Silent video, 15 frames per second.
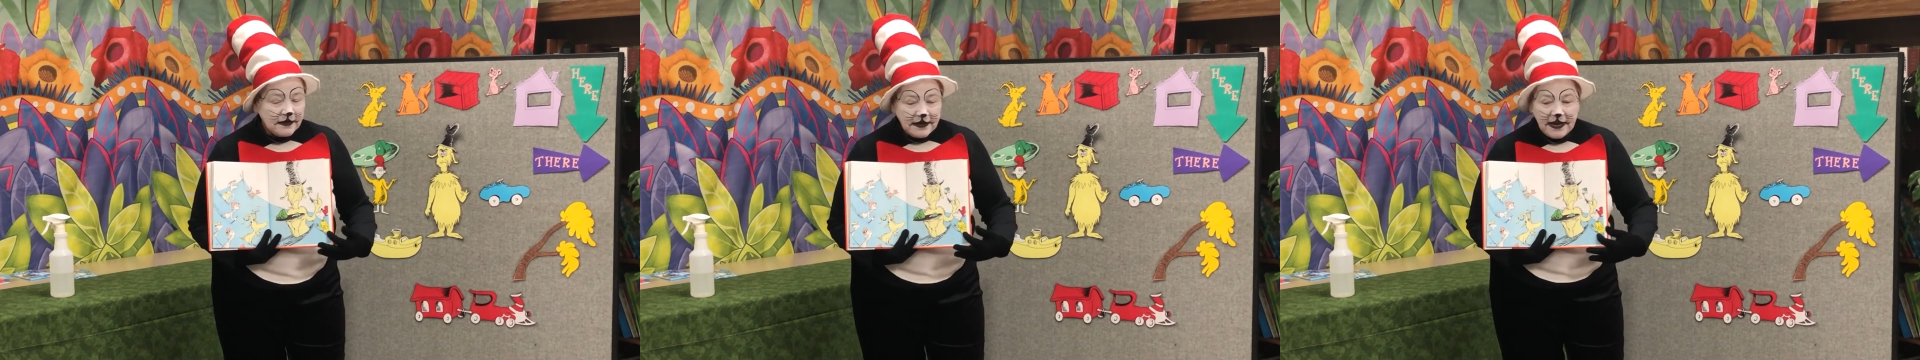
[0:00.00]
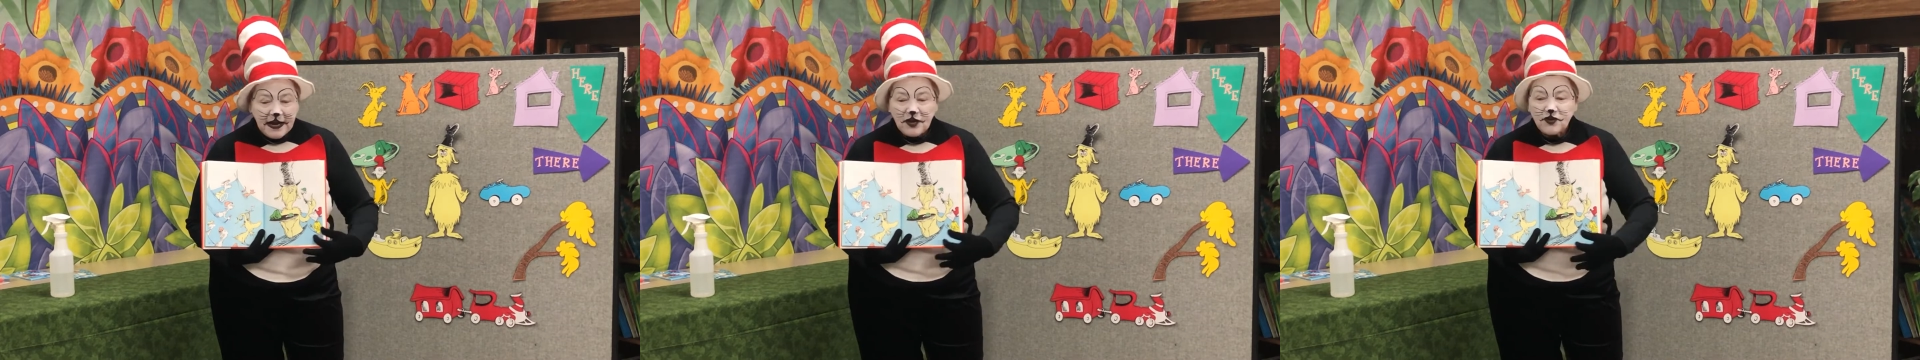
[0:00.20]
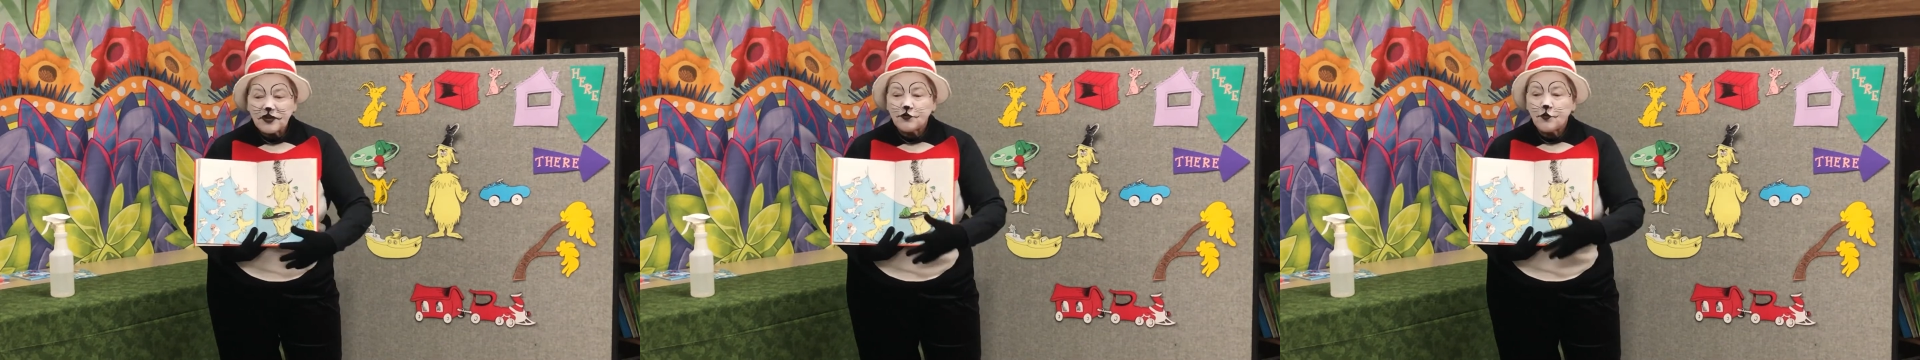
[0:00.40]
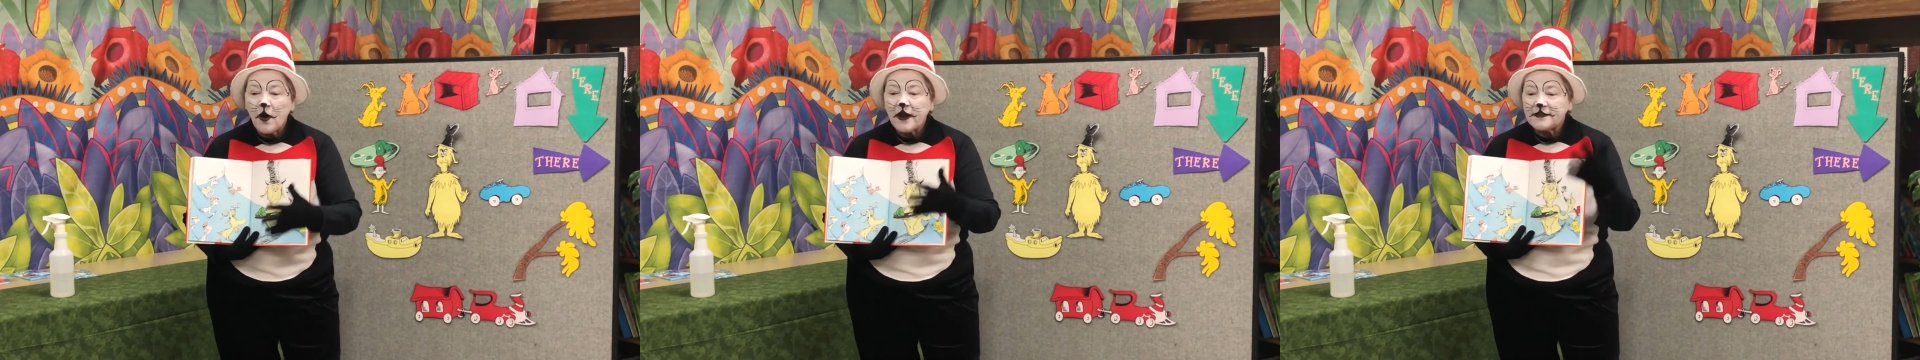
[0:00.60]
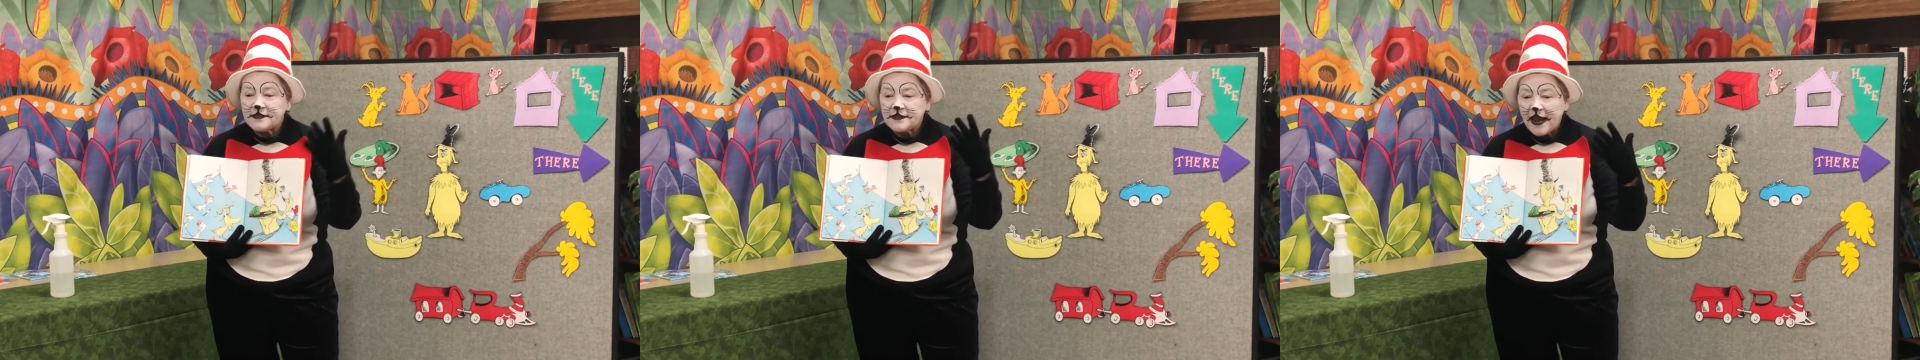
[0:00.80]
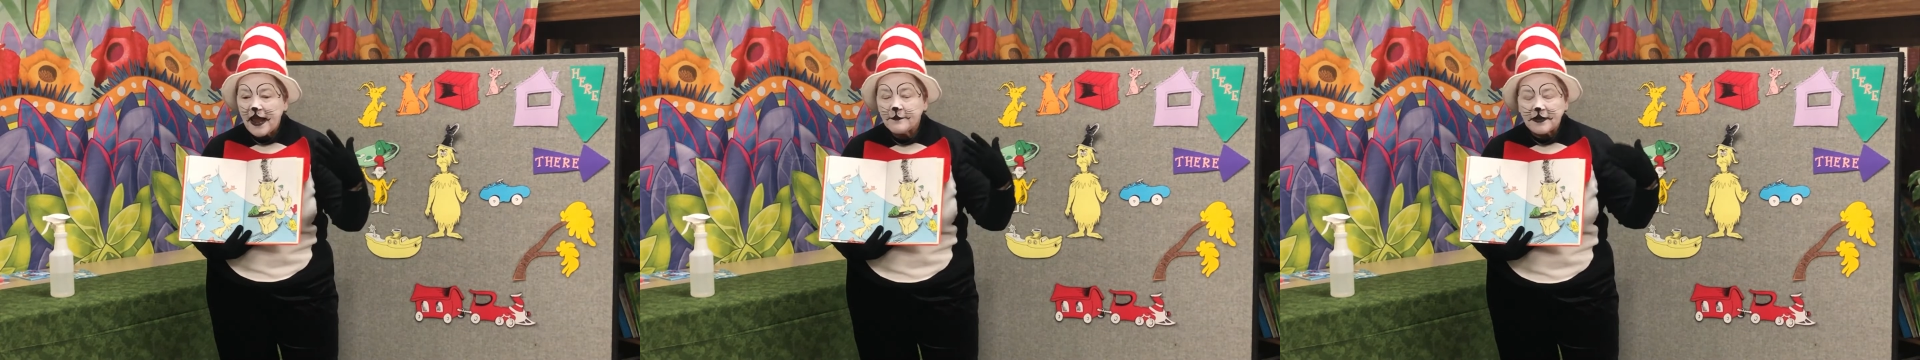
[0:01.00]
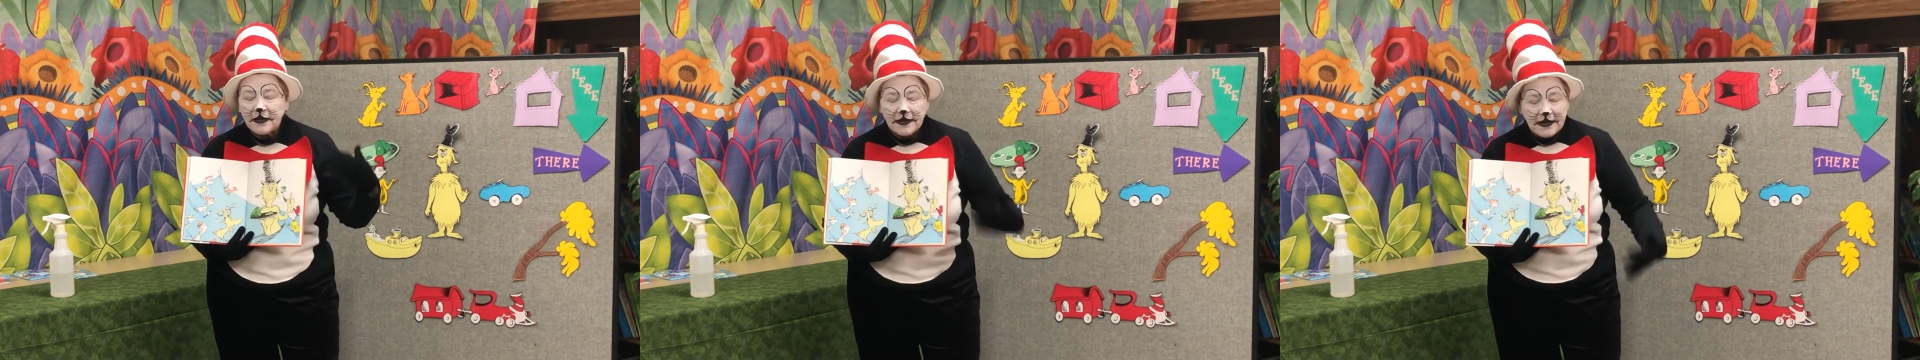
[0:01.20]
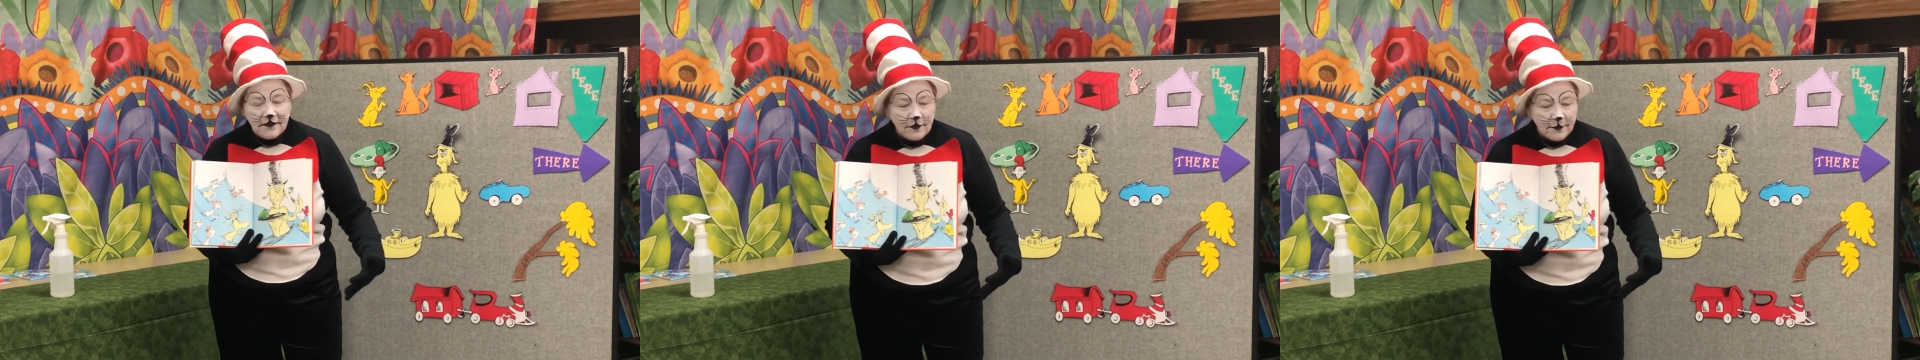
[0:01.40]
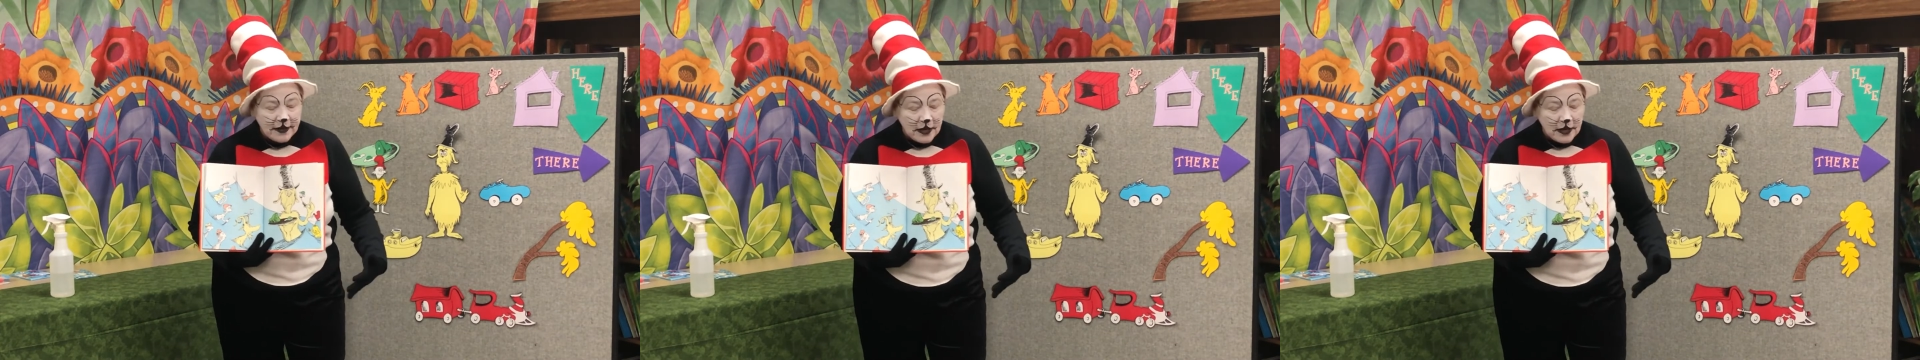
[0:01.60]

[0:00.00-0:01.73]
He yeah. just wants Sam to leave him